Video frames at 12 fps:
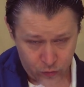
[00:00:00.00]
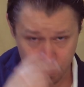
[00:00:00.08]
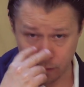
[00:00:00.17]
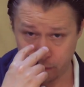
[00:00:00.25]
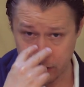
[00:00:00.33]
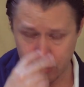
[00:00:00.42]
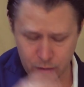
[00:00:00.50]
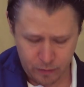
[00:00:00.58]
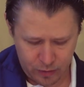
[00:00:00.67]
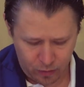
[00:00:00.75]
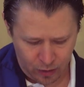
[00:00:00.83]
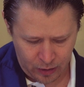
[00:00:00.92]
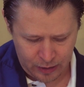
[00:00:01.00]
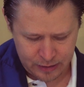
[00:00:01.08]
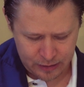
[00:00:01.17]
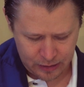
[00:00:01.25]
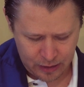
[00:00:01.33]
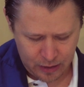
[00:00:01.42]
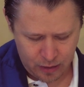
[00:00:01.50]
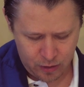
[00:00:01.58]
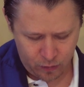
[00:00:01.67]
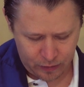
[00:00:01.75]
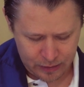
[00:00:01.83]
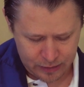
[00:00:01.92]
So visually with your eyes,
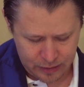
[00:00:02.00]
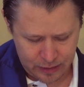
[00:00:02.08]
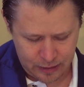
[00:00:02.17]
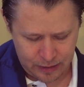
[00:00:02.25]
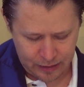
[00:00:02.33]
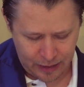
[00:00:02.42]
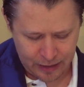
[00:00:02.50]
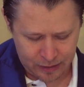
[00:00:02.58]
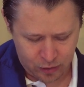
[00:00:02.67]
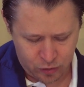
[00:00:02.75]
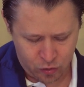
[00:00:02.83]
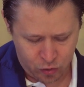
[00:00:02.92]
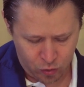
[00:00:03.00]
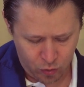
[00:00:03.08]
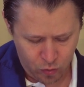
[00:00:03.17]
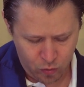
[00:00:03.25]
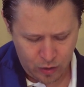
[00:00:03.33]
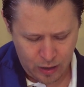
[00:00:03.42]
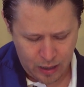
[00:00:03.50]
you can see there's a 2